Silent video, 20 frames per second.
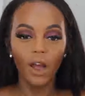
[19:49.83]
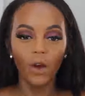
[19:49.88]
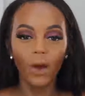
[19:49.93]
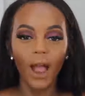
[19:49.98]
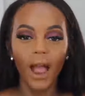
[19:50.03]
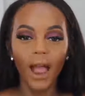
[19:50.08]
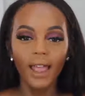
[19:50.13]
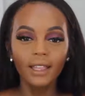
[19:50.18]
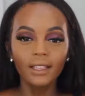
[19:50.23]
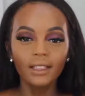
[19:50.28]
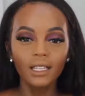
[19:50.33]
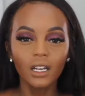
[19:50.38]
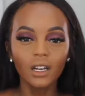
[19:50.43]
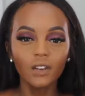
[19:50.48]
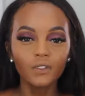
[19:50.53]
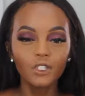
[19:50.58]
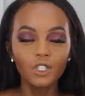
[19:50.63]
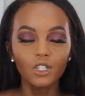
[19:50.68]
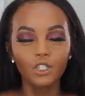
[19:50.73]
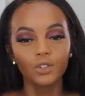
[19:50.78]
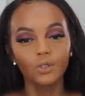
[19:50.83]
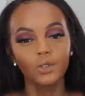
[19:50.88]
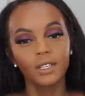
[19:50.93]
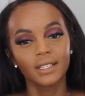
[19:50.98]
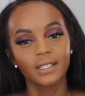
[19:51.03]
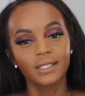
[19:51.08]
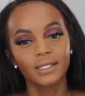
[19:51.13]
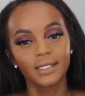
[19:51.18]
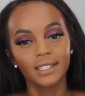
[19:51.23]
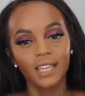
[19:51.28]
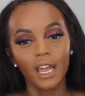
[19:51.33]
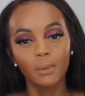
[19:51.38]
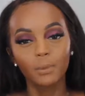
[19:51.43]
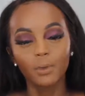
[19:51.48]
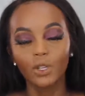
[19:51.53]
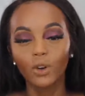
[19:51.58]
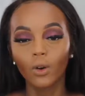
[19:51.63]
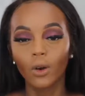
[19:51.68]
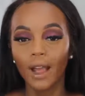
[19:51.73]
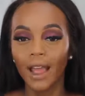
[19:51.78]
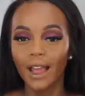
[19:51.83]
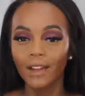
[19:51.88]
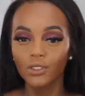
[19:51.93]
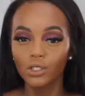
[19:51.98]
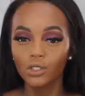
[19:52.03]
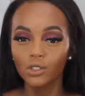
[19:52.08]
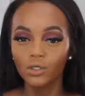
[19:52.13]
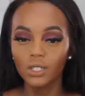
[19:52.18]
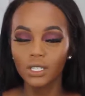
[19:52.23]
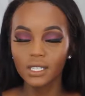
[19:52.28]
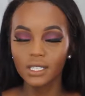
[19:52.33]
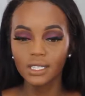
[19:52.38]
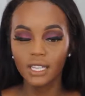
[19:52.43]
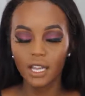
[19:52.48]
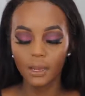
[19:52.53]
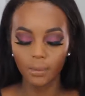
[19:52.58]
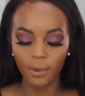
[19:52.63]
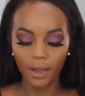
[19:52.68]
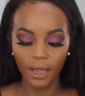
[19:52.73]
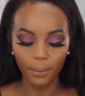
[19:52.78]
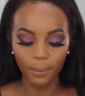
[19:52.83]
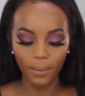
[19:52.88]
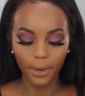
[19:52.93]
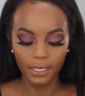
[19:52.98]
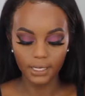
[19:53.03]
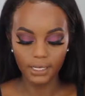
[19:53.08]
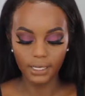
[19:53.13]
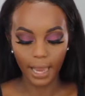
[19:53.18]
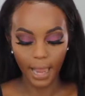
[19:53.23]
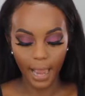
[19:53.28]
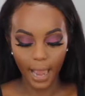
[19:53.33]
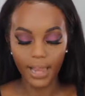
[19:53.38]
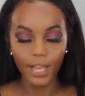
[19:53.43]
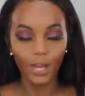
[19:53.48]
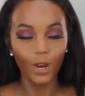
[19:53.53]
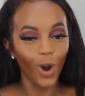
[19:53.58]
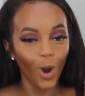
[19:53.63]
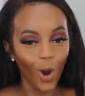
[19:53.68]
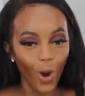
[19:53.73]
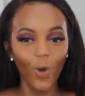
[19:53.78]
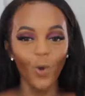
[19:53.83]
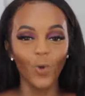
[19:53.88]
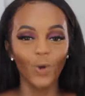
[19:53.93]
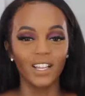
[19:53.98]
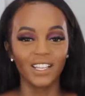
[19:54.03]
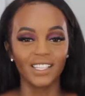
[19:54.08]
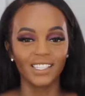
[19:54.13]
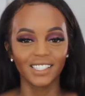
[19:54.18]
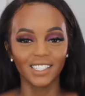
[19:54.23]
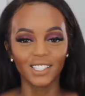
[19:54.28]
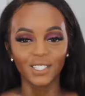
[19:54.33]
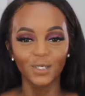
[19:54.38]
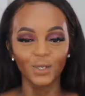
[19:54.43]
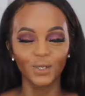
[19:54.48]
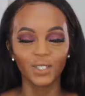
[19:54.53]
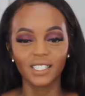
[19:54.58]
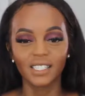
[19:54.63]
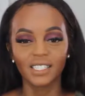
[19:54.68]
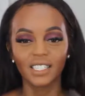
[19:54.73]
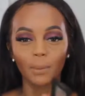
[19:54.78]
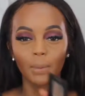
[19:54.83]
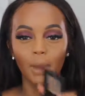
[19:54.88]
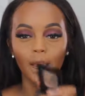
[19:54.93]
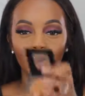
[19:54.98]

Now, I love to do this step. You don't have to do this step, but I always do this step.